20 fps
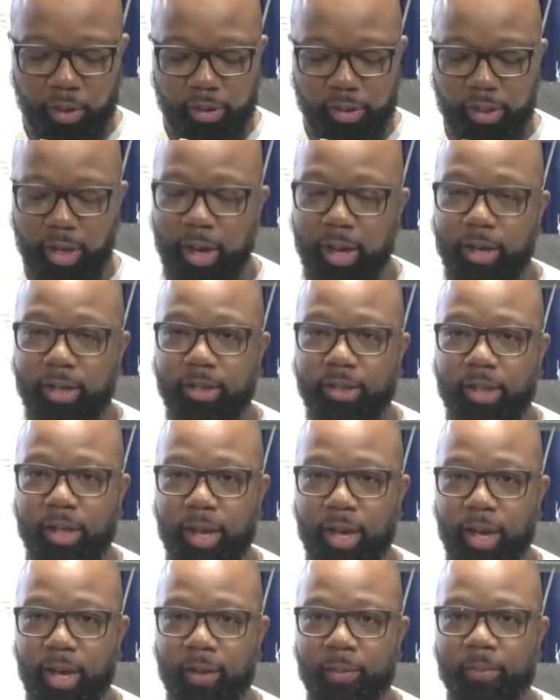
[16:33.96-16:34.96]
Excited
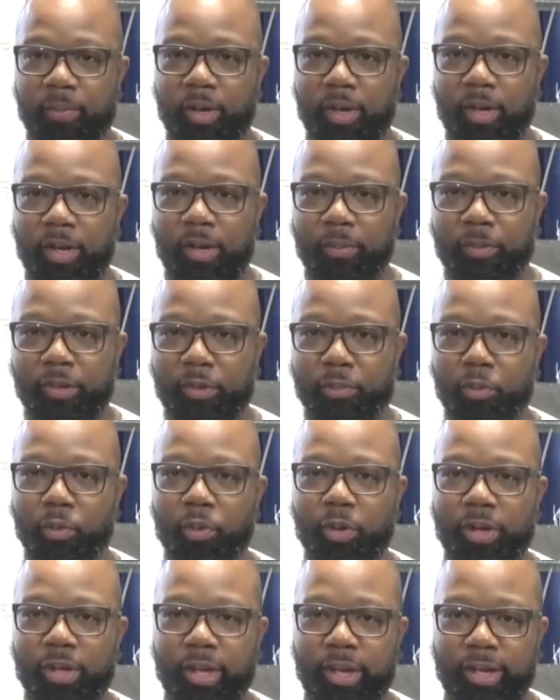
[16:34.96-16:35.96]
time this
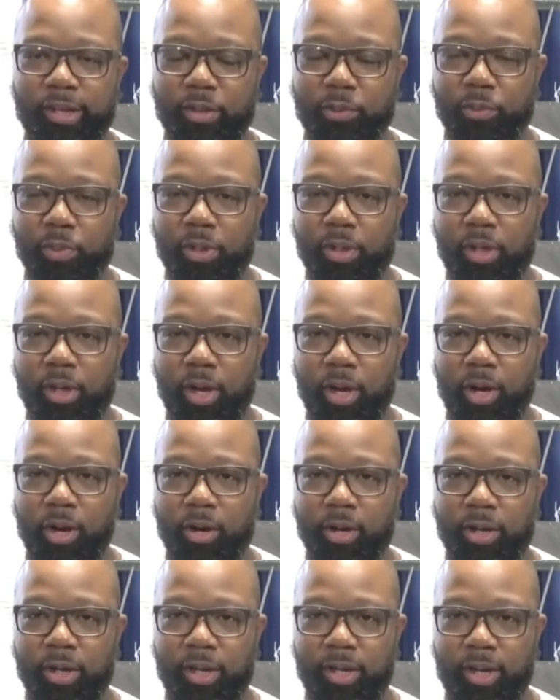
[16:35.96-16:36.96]
morning as we
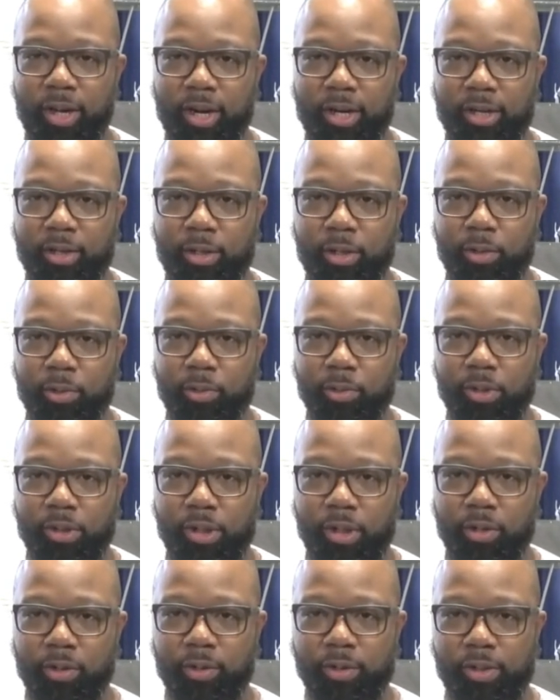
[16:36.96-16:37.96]
are in our new
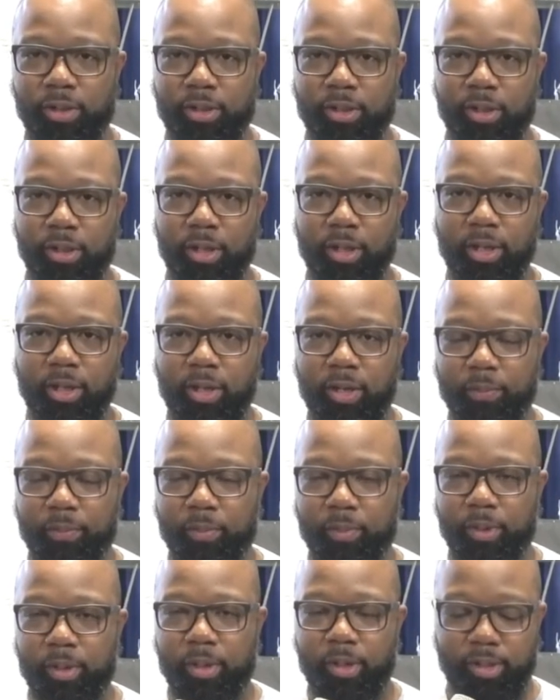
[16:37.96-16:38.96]
series
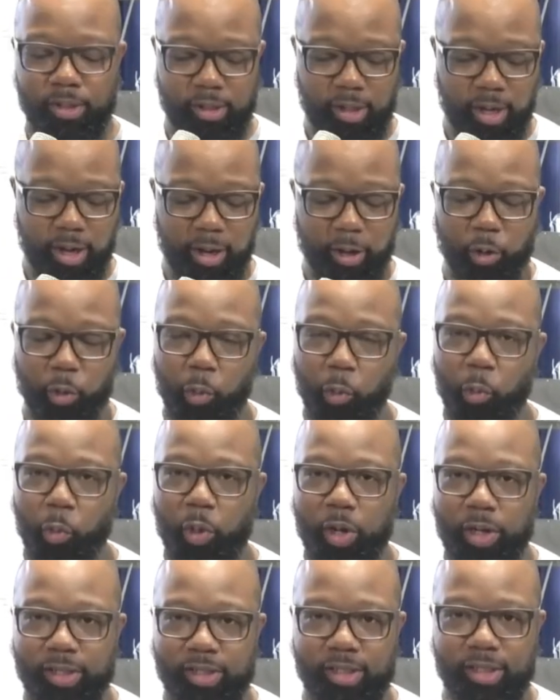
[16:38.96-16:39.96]
entitled
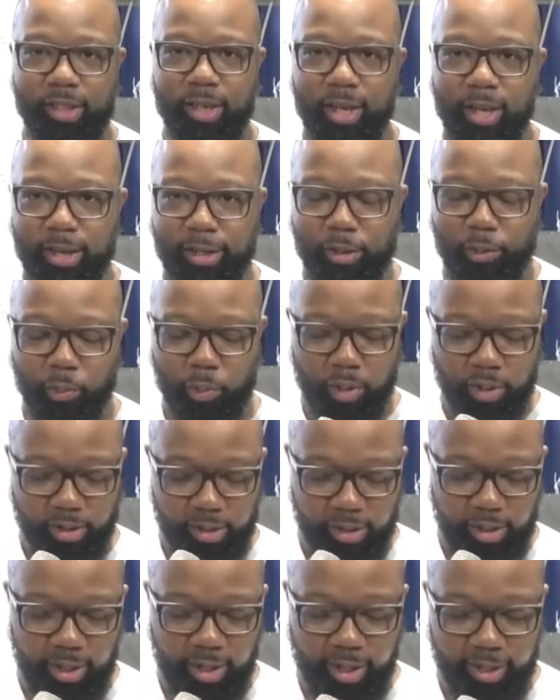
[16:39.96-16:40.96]
What's Next?
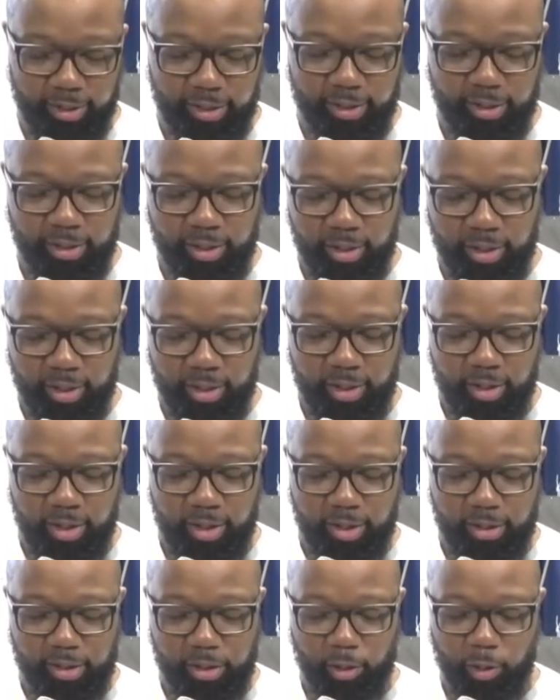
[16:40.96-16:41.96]
What's Next?
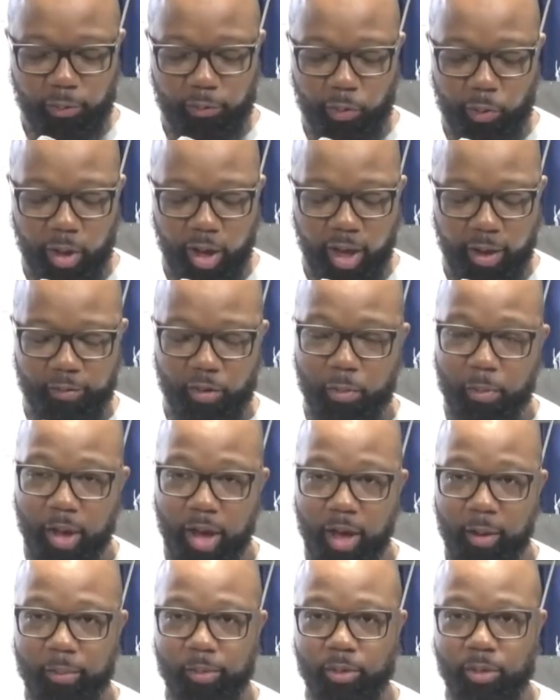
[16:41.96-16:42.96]
And so if you have your
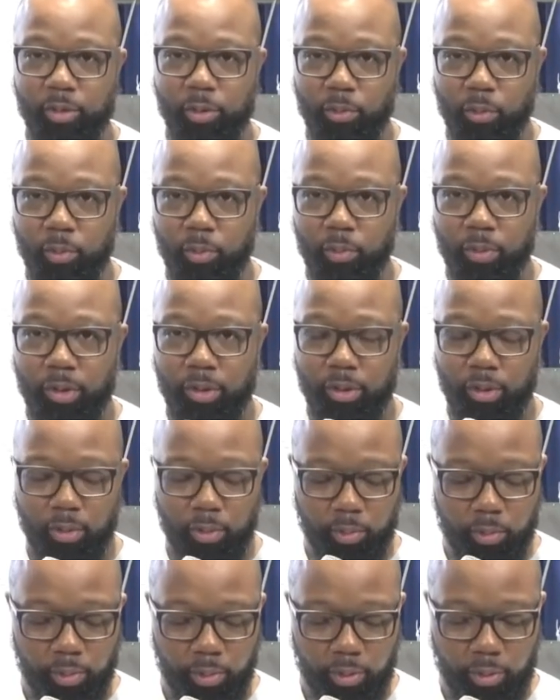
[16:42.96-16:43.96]
Bibles with
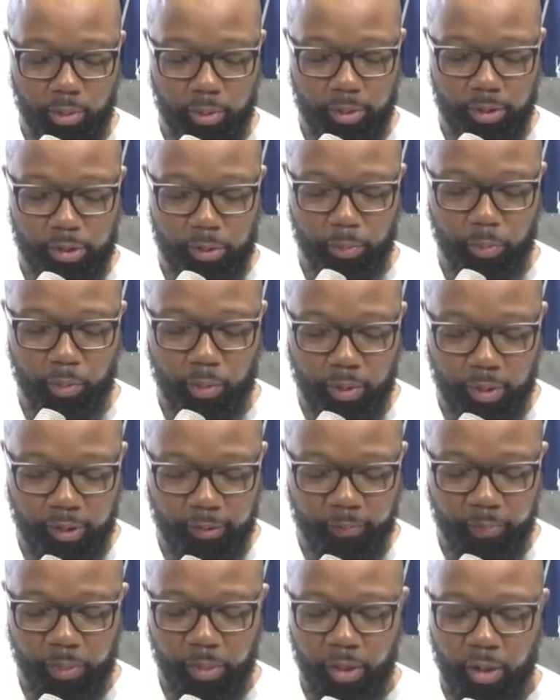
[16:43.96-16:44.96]
you on this morning,
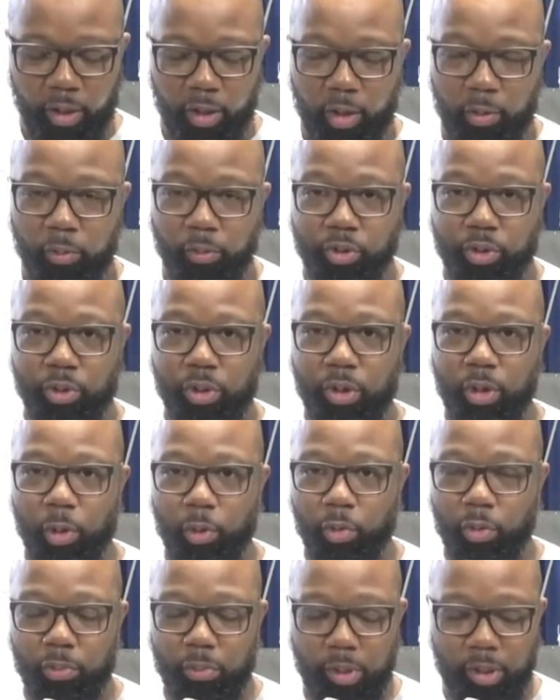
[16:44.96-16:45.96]
I want you to go
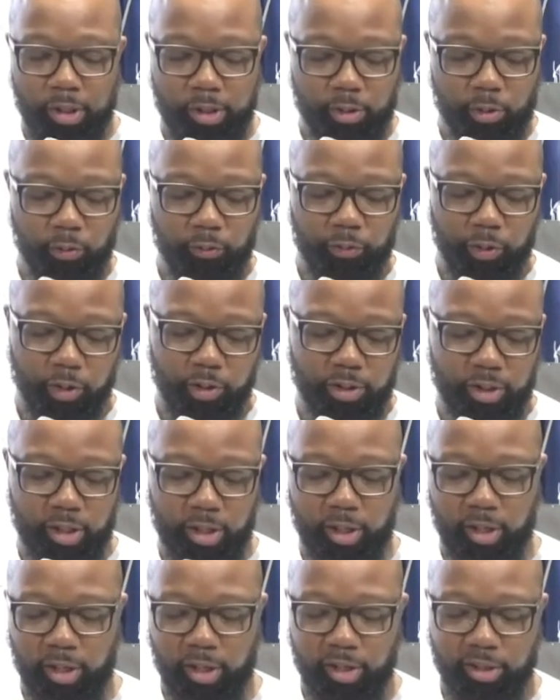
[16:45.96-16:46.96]
with me to 1
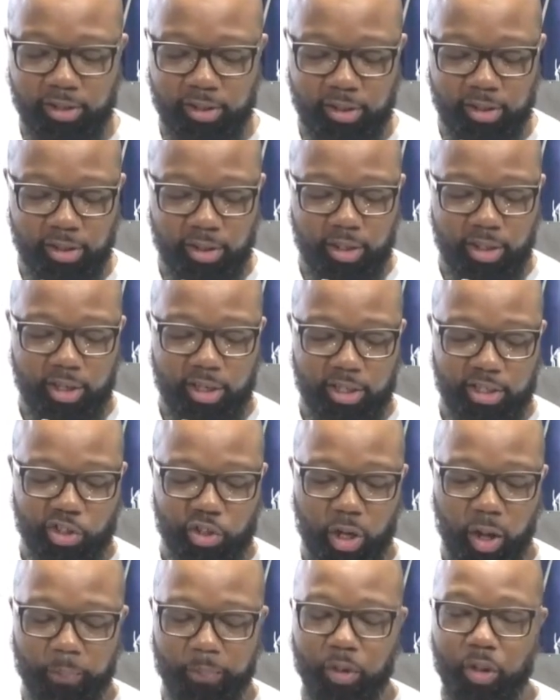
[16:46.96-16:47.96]
Kings
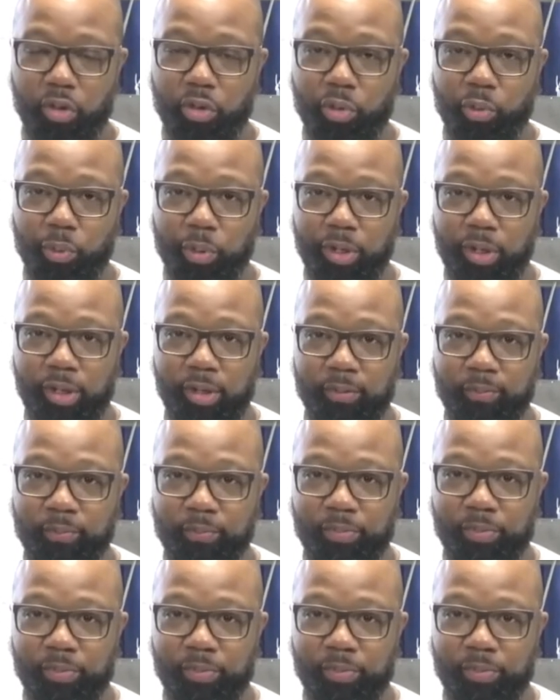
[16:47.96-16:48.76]
chapter 3,